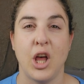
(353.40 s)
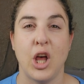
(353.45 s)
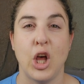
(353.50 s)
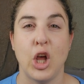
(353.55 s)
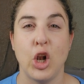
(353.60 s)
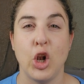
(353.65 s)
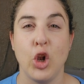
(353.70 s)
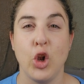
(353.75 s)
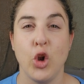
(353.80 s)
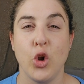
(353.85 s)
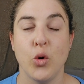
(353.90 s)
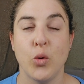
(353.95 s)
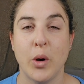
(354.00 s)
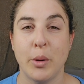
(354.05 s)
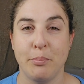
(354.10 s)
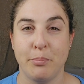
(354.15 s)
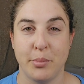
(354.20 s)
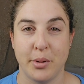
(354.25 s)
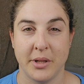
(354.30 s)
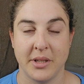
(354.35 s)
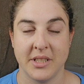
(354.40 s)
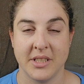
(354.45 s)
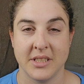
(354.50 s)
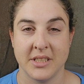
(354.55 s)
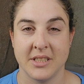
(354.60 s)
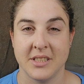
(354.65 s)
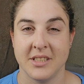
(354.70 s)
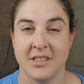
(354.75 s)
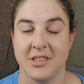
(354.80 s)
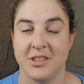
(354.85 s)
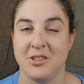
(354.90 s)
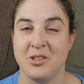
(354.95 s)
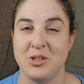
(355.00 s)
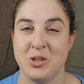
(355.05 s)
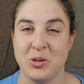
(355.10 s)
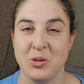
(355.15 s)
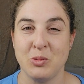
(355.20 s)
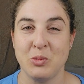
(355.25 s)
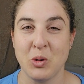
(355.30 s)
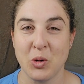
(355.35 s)
Loop, to
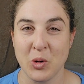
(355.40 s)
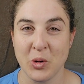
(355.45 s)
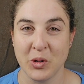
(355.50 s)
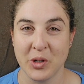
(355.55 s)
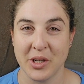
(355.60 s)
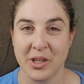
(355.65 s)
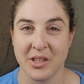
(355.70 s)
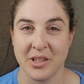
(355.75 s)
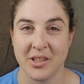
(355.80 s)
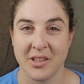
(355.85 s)
walk.